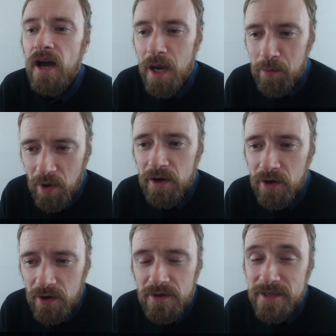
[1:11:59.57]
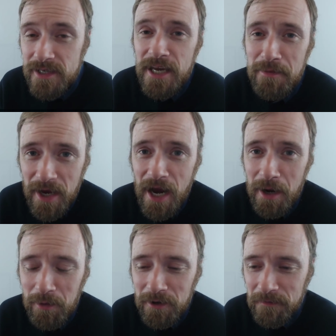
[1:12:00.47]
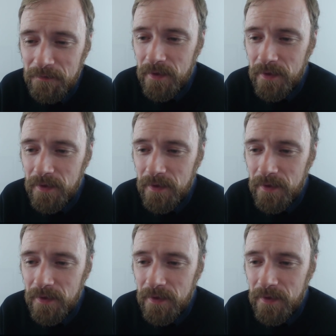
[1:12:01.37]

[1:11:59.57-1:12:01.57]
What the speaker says: I bought her the same camera.